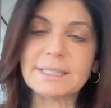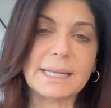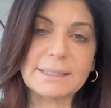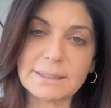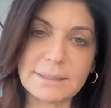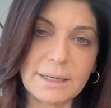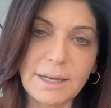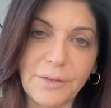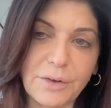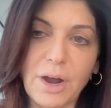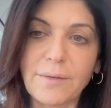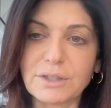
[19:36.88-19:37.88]
because that's
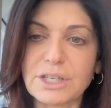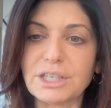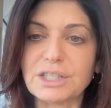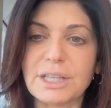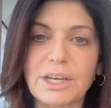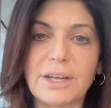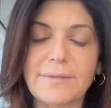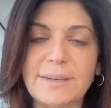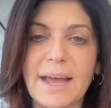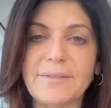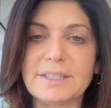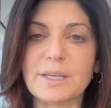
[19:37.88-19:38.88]
another conversation that you'll
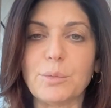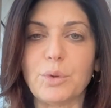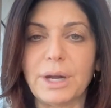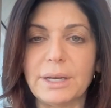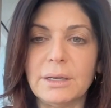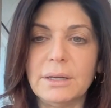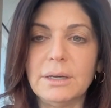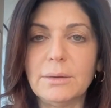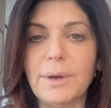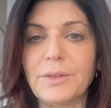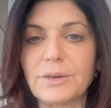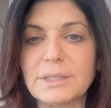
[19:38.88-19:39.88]
have to have at some point,
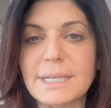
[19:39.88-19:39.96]
whether